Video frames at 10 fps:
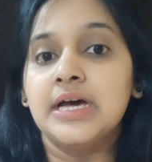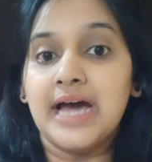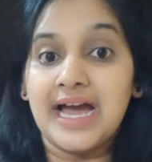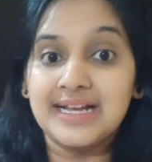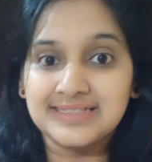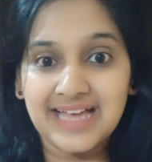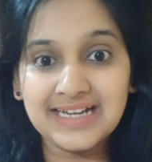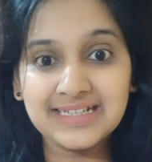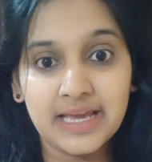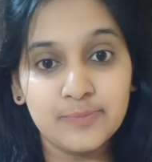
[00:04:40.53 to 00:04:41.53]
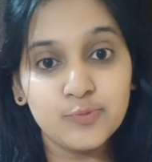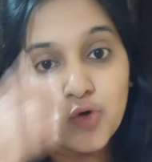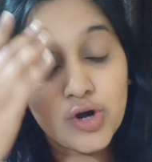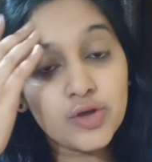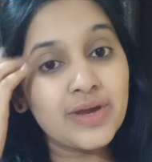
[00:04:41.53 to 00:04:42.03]
At that time,
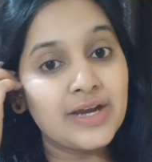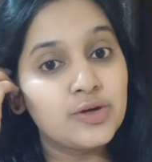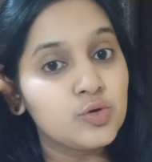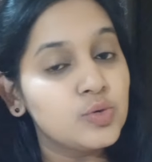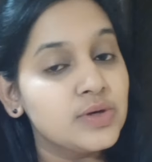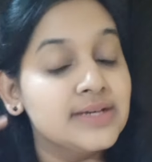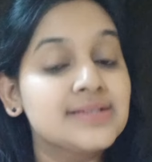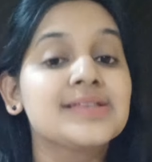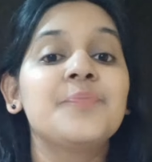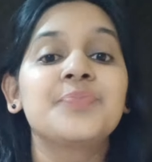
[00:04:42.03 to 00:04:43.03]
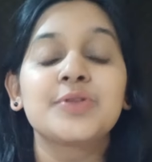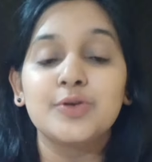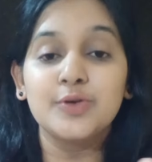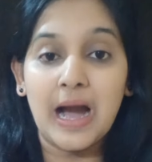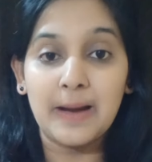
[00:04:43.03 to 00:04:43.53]
what you can do is
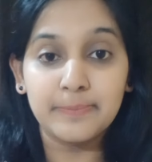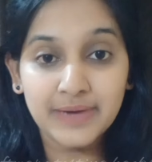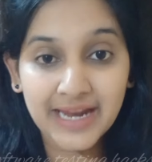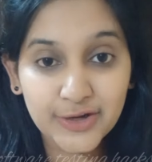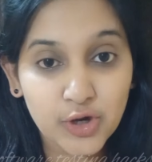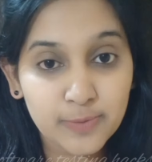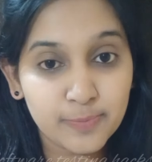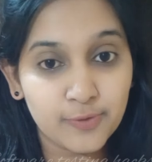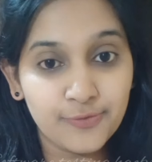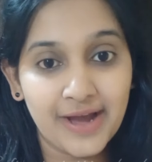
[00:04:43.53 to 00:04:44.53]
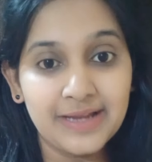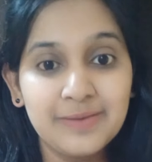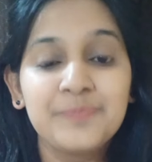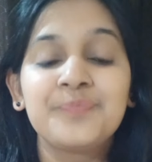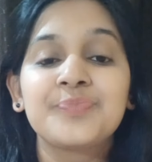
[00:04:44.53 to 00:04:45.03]
update your profile
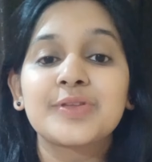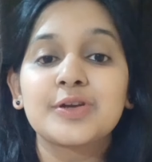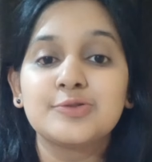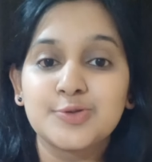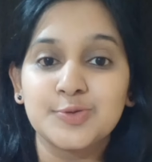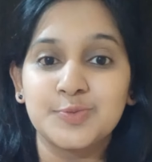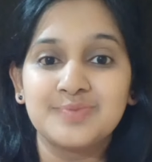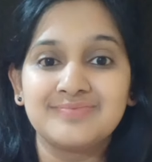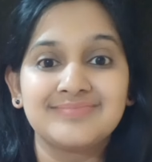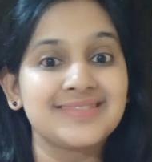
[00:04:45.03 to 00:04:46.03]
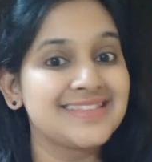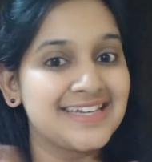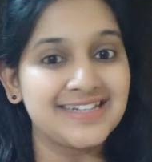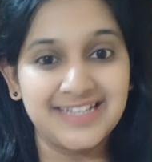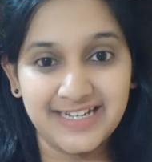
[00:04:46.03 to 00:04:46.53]
to
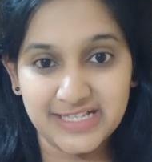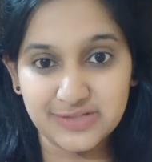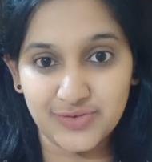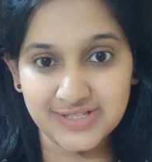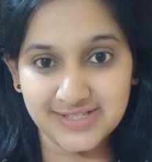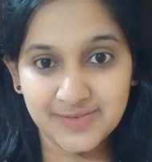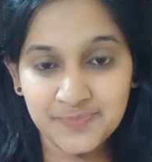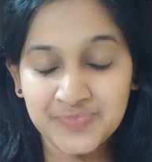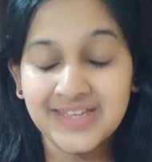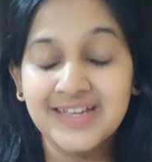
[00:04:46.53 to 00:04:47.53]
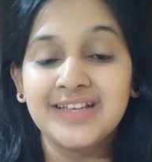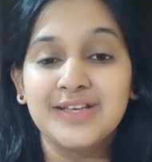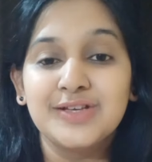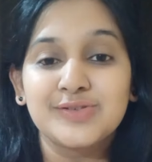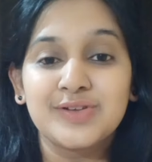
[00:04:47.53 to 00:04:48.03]
30 days first.
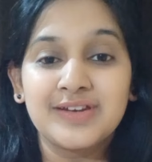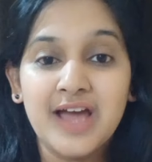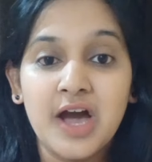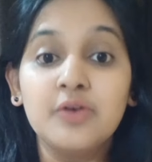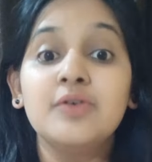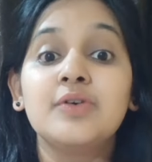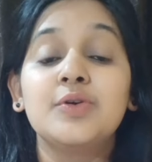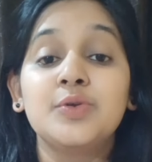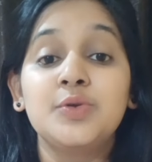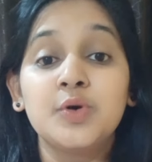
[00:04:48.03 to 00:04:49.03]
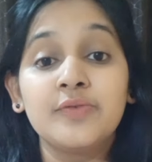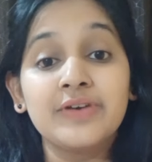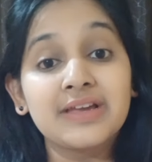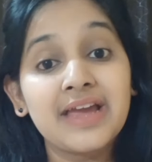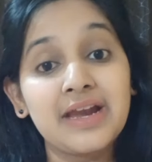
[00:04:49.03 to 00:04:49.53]
So now you
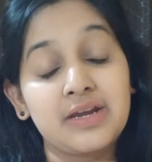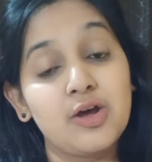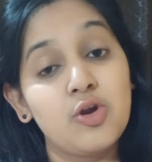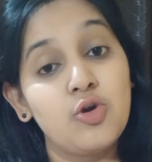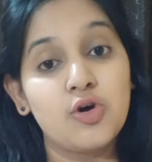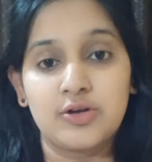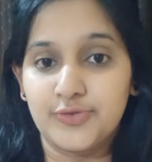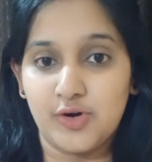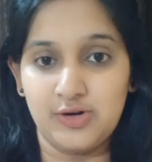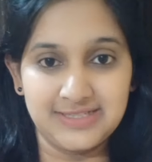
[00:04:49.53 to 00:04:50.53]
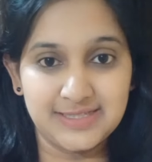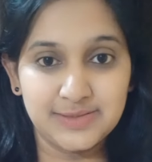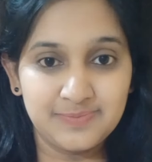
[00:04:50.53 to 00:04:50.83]
will get a lot of calls,